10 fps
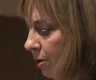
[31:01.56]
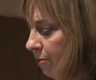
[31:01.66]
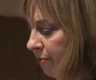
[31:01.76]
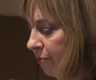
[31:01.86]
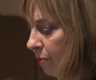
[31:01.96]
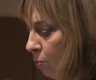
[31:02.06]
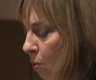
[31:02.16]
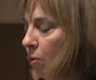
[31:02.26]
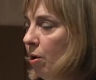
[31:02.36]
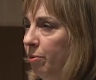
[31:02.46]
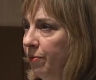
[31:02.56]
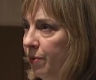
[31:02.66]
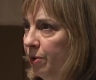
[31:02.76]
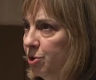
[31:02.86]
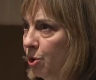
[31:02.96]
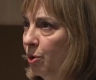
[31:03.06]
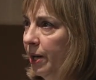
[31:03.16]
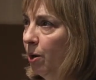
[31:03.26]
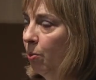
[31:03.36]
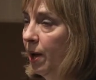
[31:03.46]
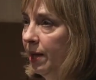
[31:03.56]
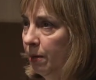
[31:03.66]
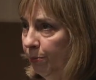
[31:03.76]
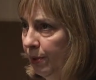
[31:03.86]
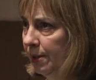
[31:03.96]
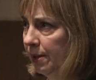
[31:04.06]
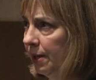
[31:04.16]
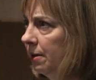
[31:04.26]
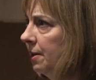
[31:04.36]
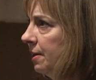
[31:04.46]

of, of turning away completely.